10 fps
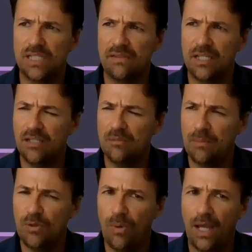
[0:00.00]
I think it might
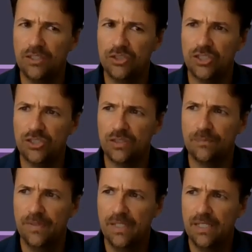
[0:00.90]
be wise just to
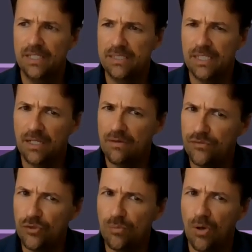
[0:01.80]
take a
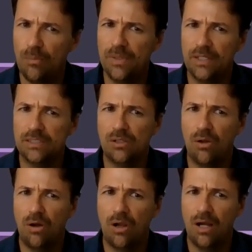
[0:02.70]
few more minutes
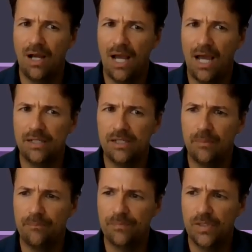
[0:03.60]
longer and
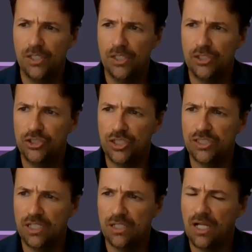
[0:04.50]

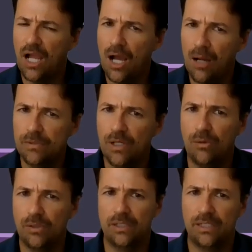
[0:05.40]
just calm
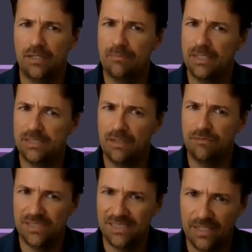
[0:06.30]
down and get myself
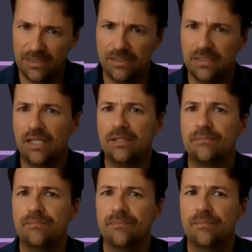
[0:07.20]
centered again.
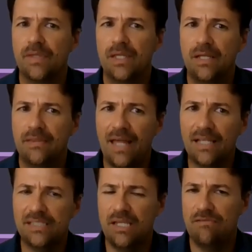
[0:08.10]

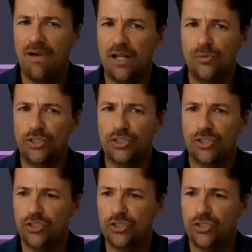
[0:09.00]
That's the evaluation.